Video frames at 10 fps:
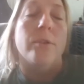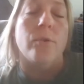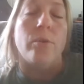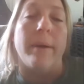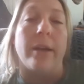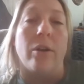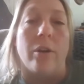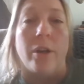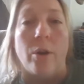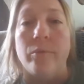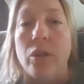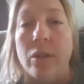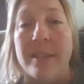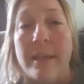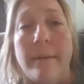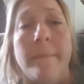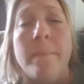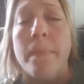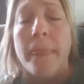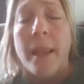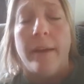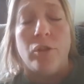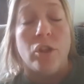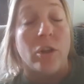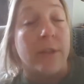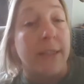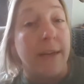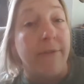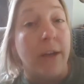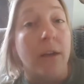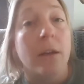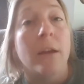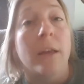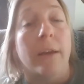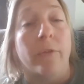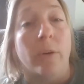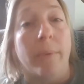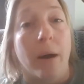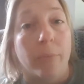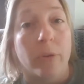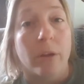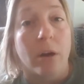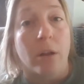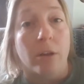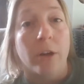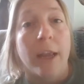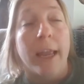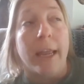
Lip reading: So in your backyard, if she looks at if she starts sniffing, give her a pop with the collar.